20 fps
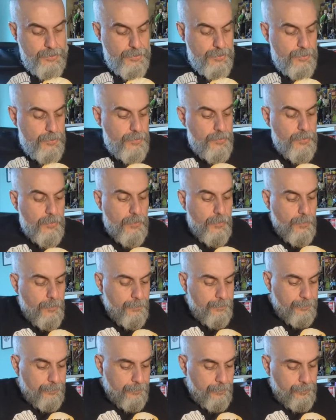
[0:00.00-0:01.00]
So
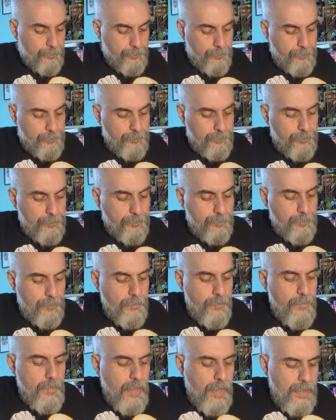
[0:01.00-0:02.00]

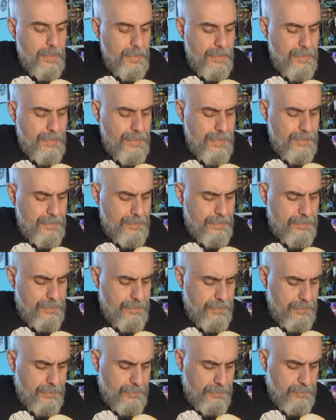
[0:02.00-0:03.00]
let's
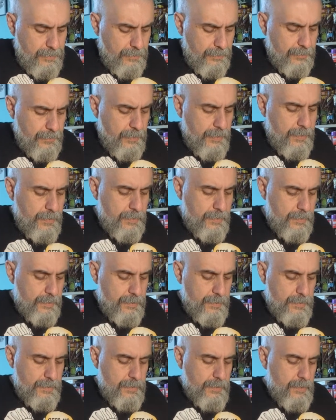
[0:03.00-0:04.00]
discover
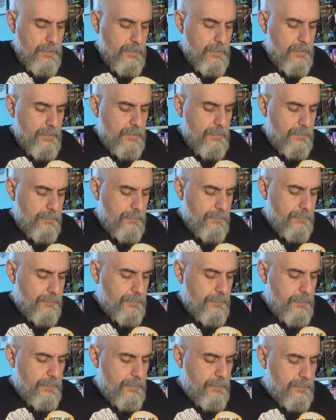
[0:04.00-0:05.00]
the
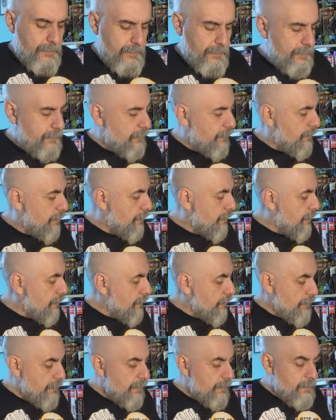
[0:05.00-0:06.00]
first
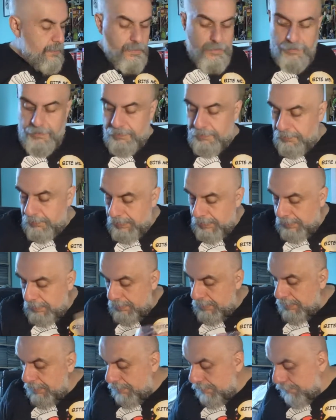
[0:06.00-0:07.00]

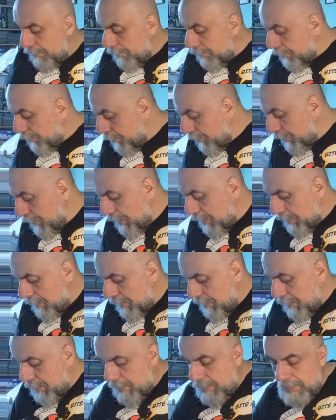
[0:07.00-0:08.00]
figure.
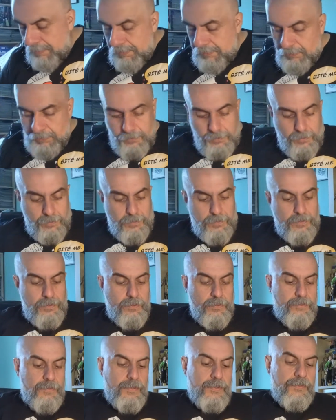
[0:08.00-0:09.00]
So
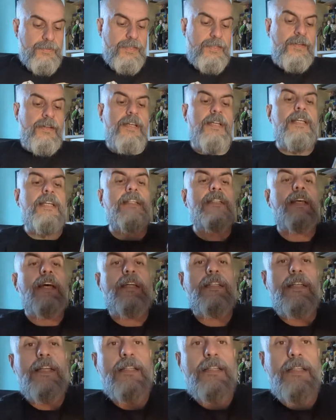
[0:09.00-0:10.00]
the first figure is,
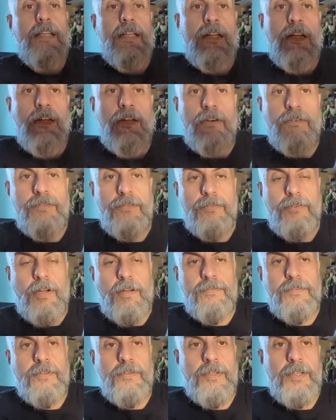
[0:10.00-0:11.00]
as I said,
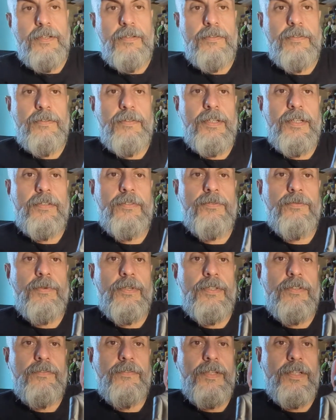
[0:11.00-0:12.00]
Lovecraft. So here's
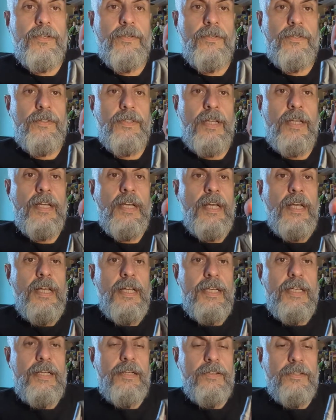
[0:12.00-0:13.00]
what the figure looks like.
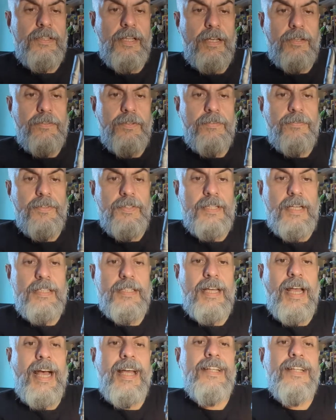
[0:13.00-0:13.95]
He looks actually fantastic. I